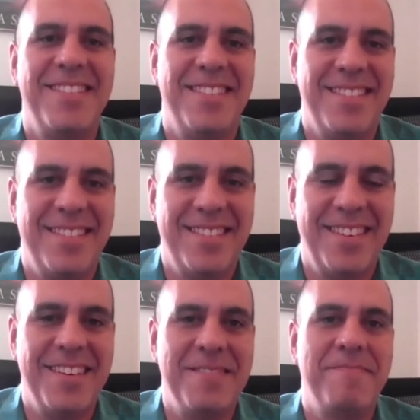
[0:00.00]

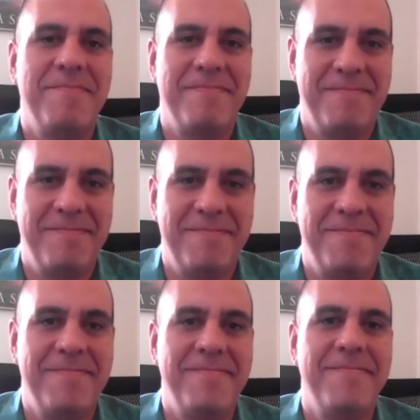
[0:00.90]

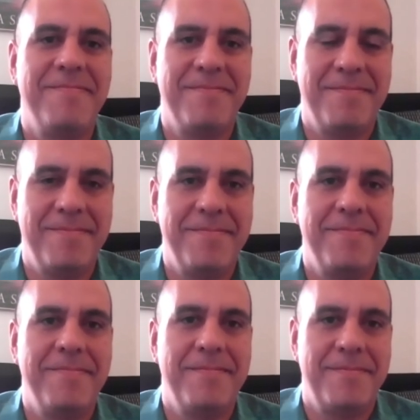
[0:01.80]

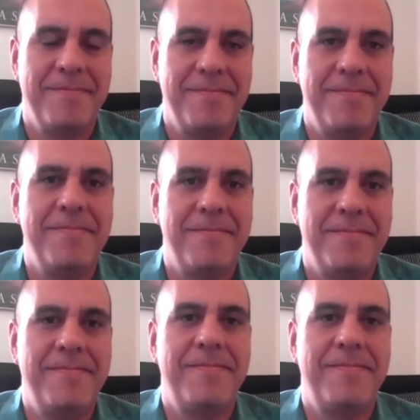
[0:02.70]
This person isn't speaking.